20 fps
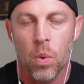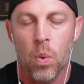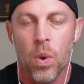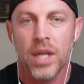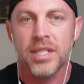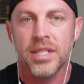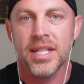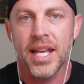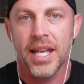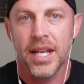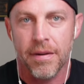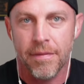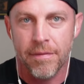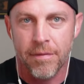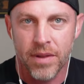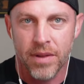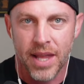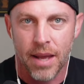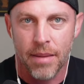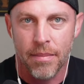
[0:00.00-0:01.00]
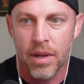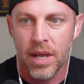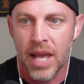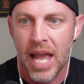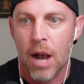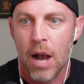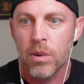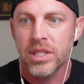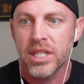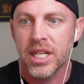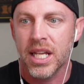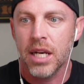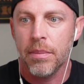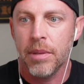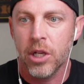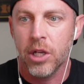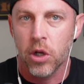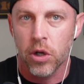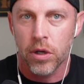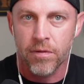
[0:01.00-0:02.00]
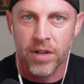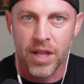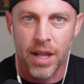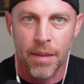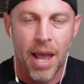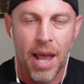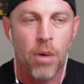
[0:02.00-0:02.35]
what's in it for them, how is it going to be good for them,